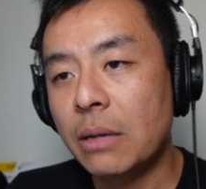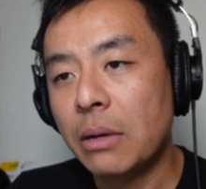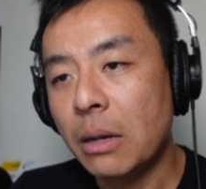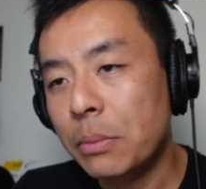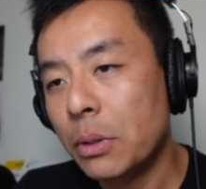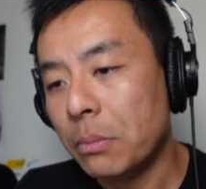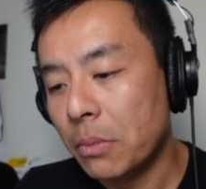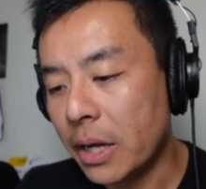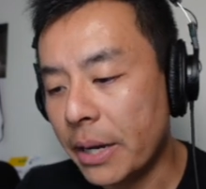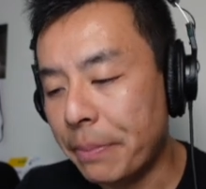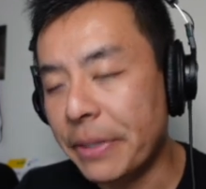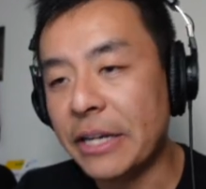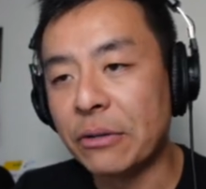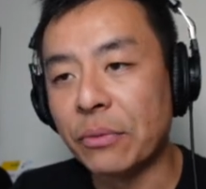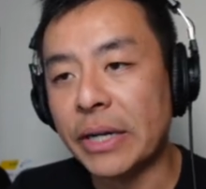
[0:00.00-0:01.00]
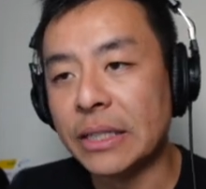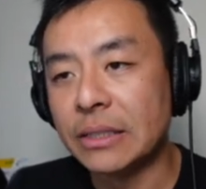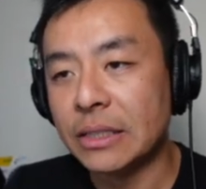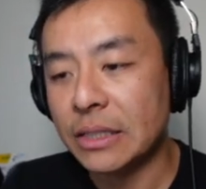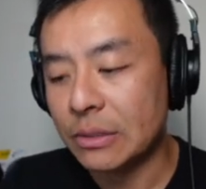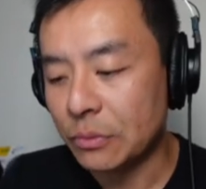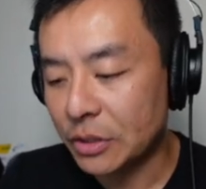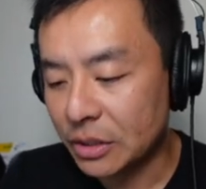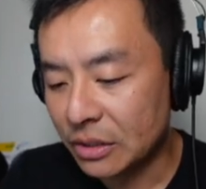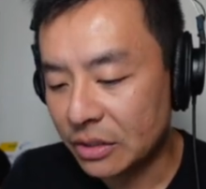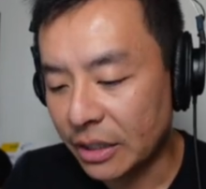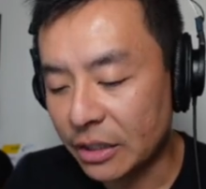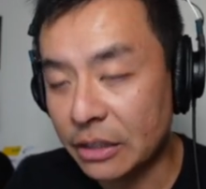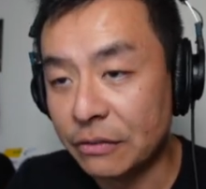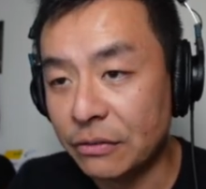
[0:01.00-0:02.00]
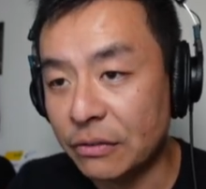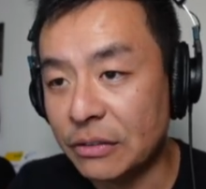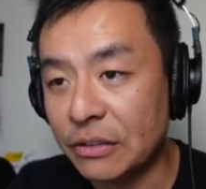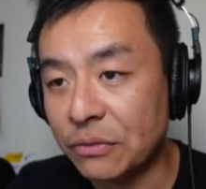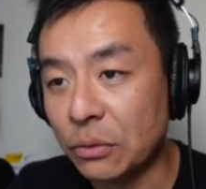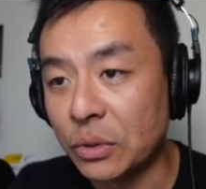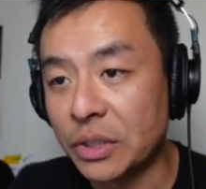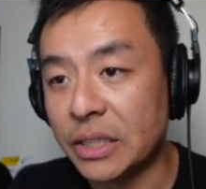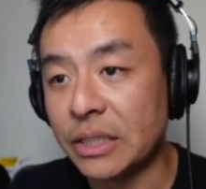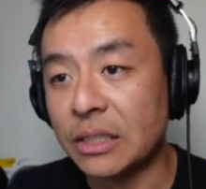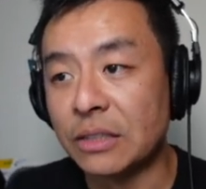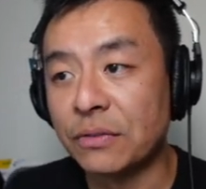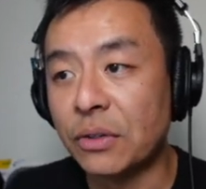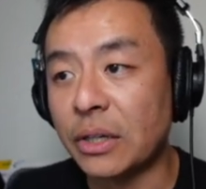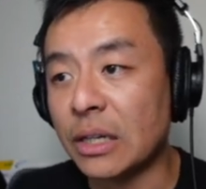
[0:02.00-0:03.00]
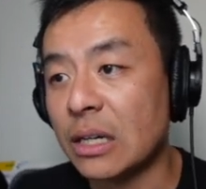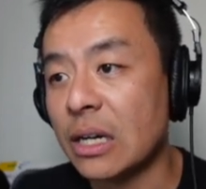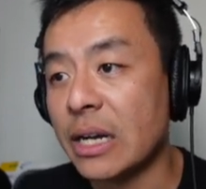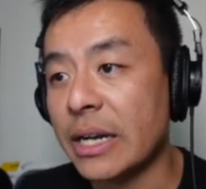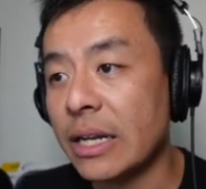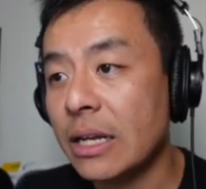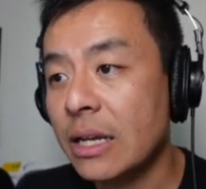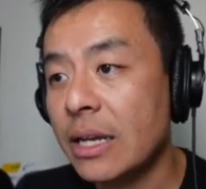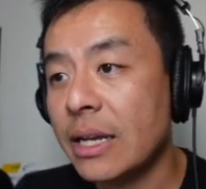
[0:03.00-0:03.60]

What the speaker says: I'll put my peak rates in, which is actually 54 cents. It's very high.